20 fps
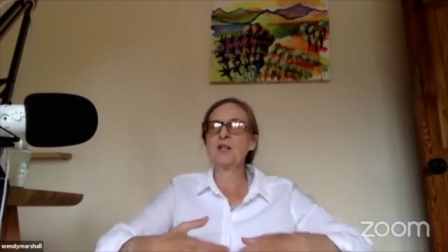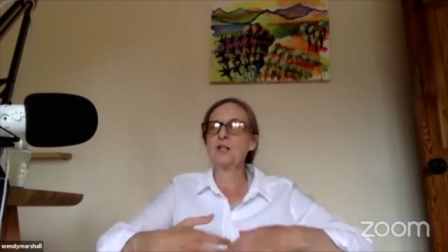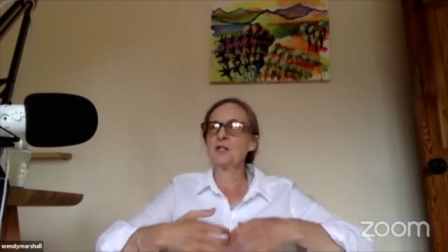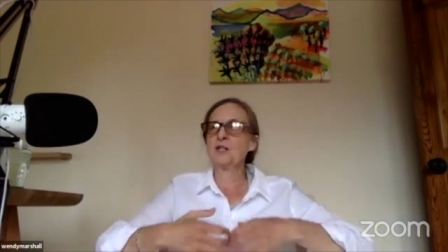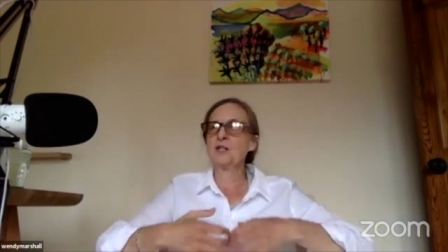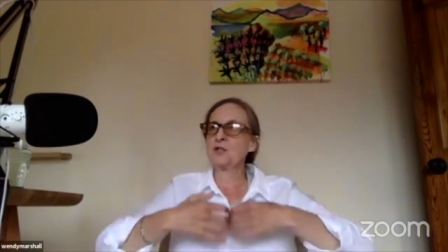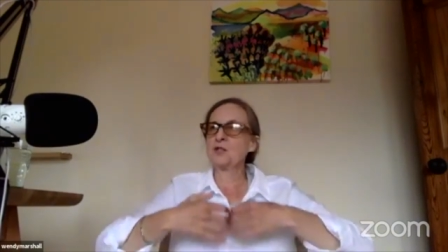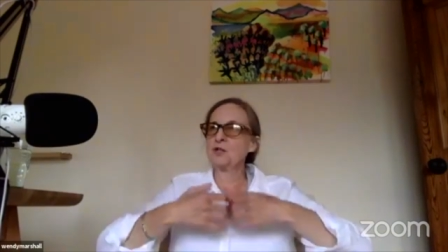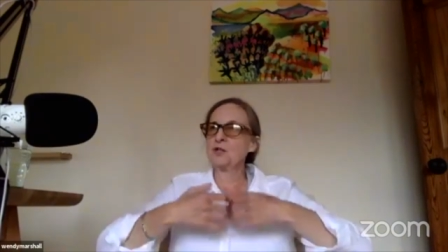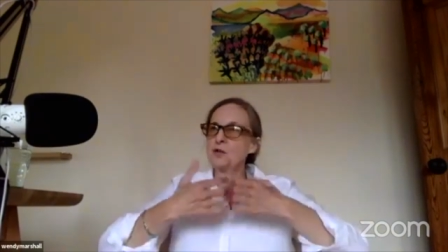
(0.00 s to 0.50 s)

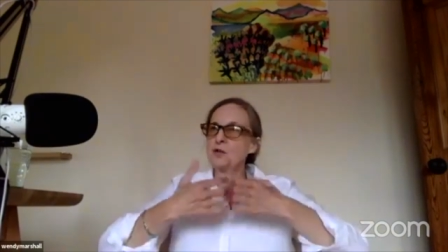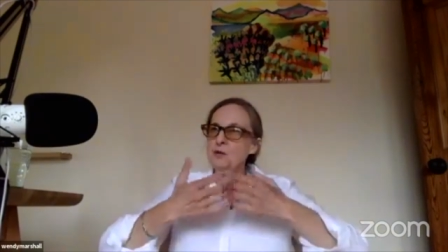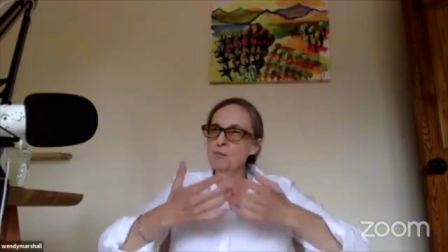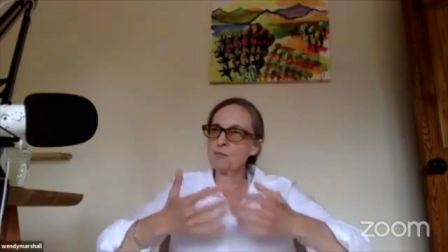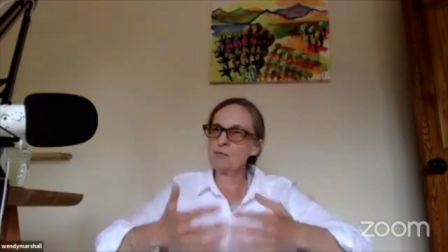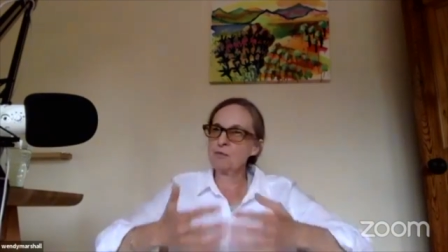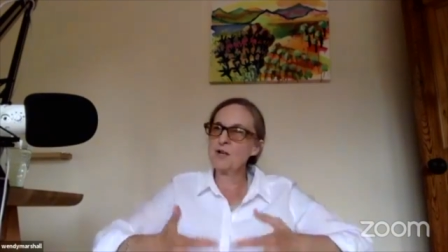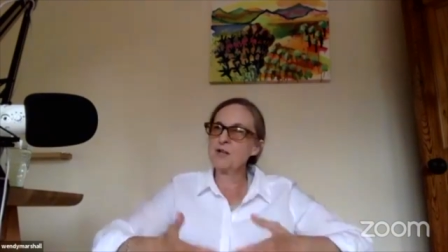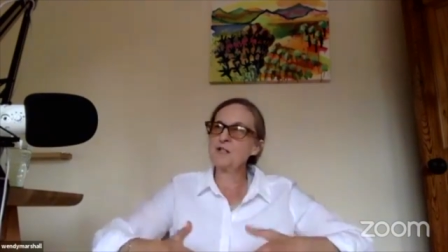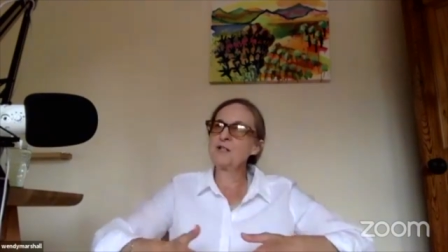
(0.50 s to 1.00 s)
So you can
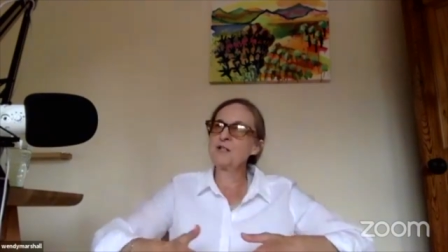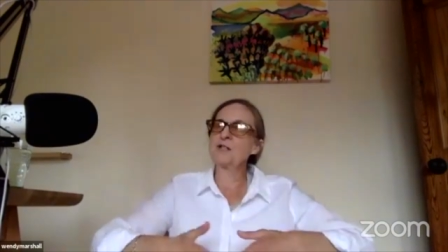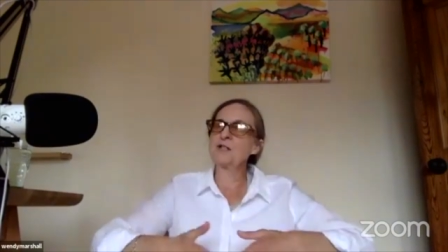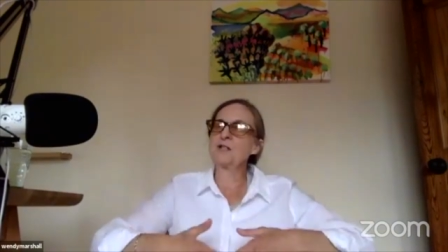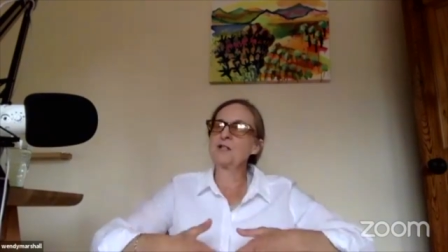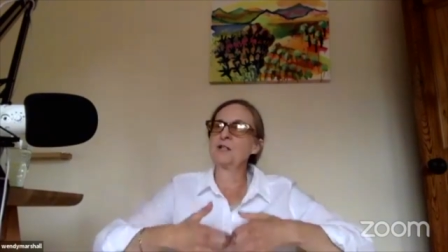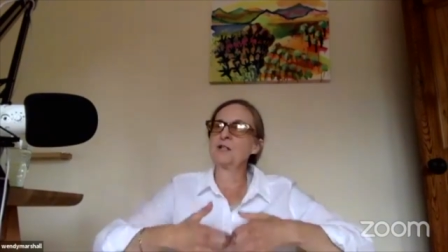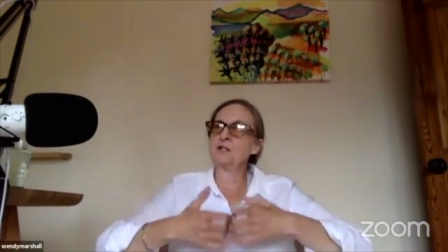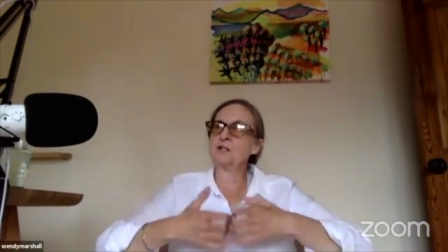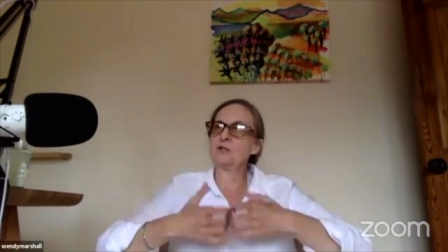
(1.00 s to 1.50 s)
practice
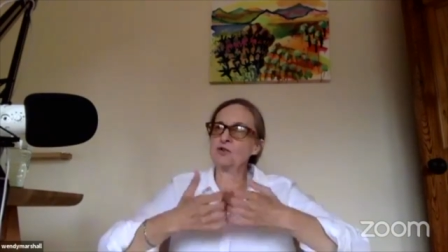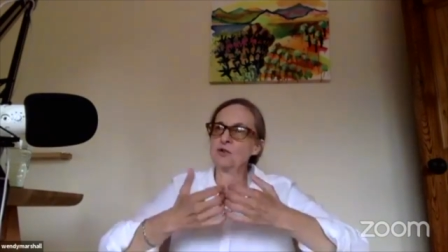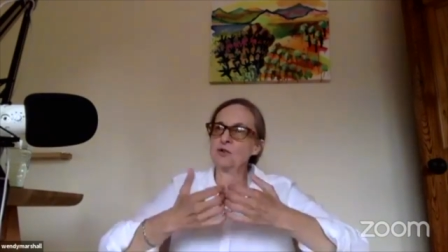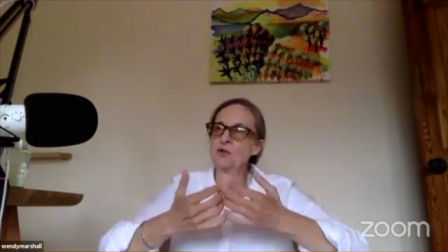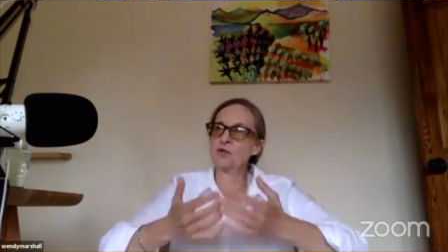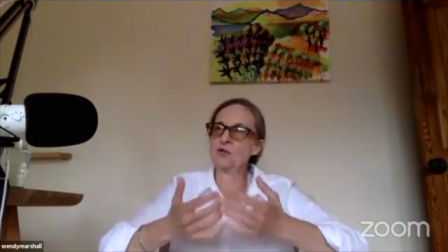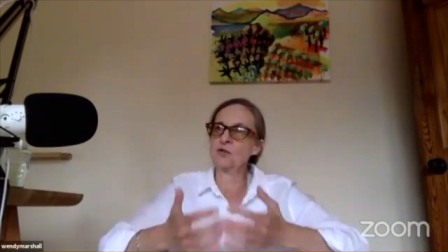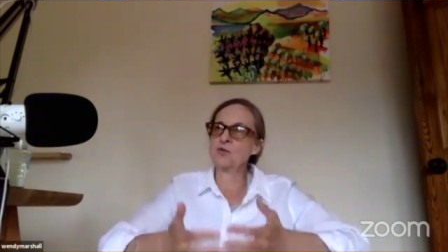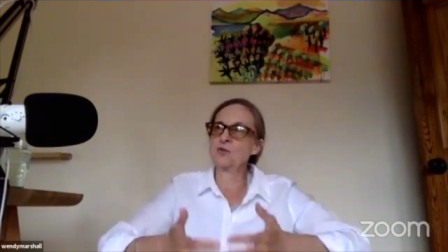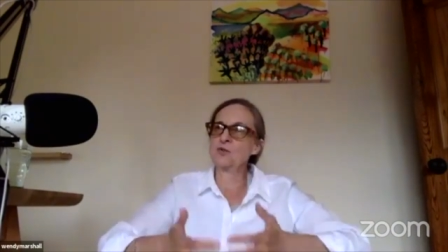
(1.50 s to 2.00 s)
it during
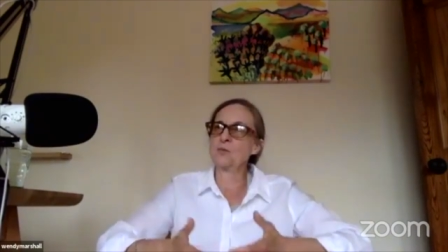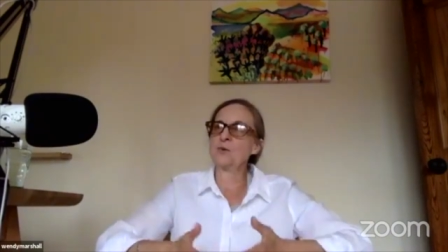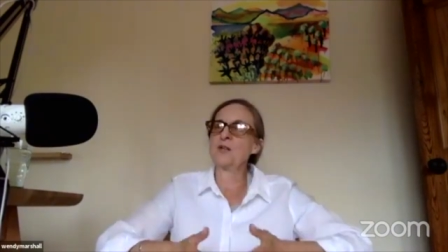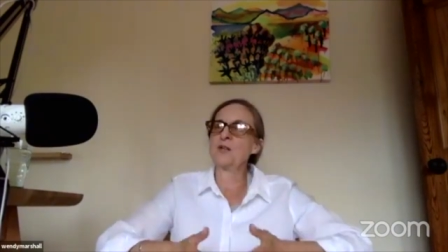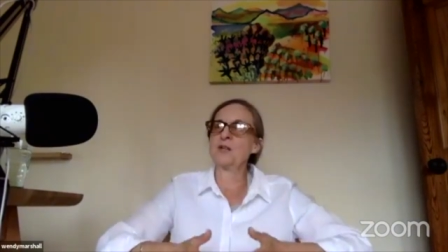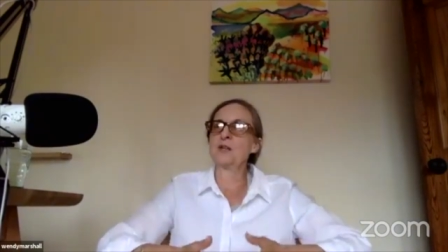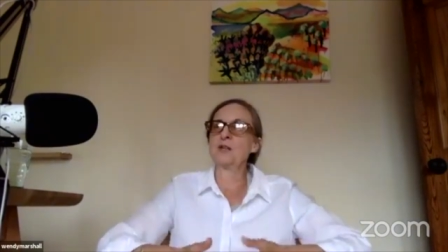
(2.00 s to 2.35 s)
this week.